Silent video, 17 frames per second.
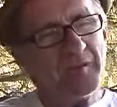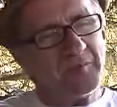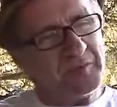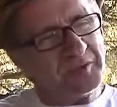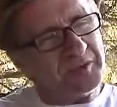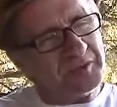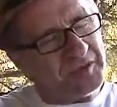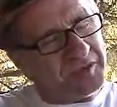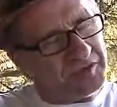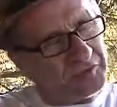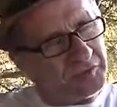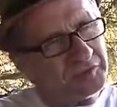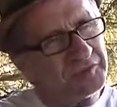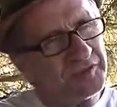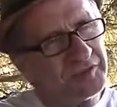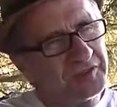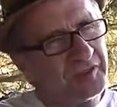But the
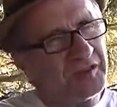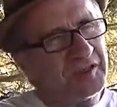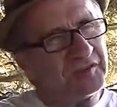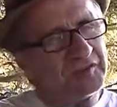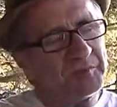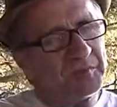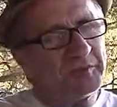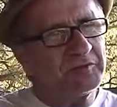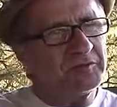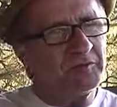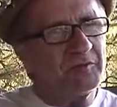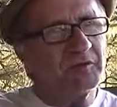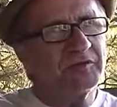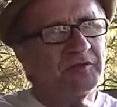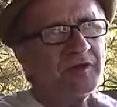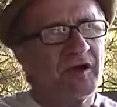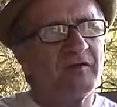interesting thing is the person
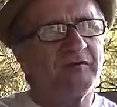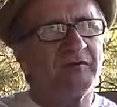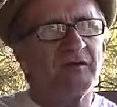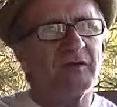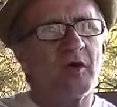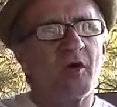wasn't offering